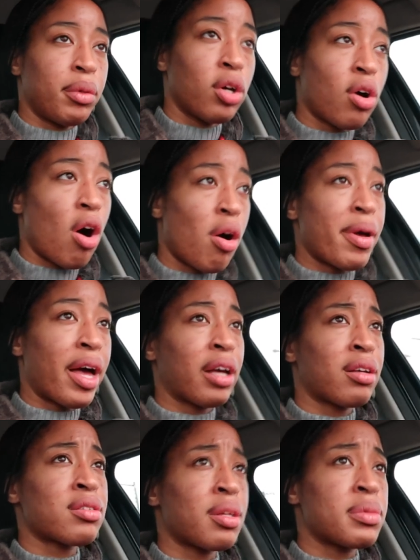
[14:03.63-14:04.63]
me a call back
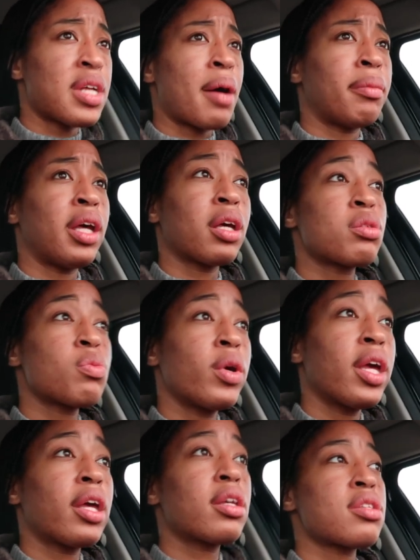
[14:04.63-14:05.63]
sometime next
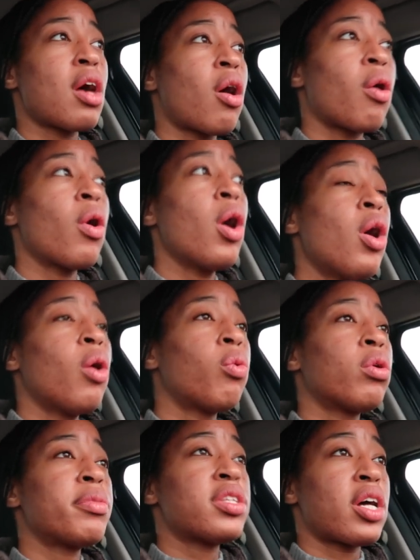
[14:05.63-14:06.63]
week, so
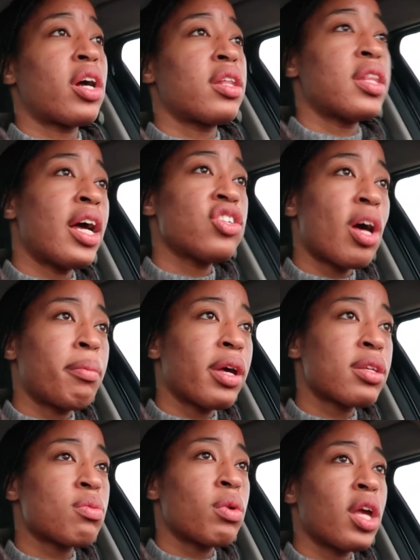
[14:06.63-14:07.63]
we'll be starting that job
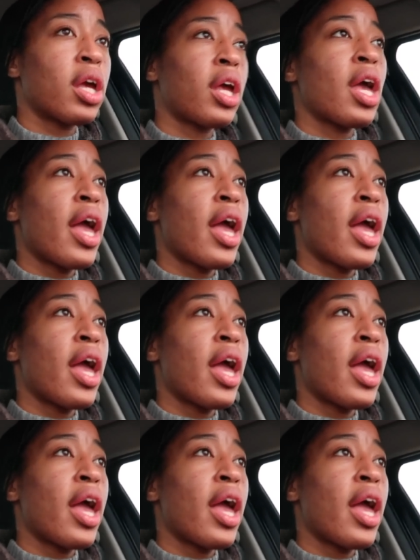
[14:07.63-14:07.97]
next week.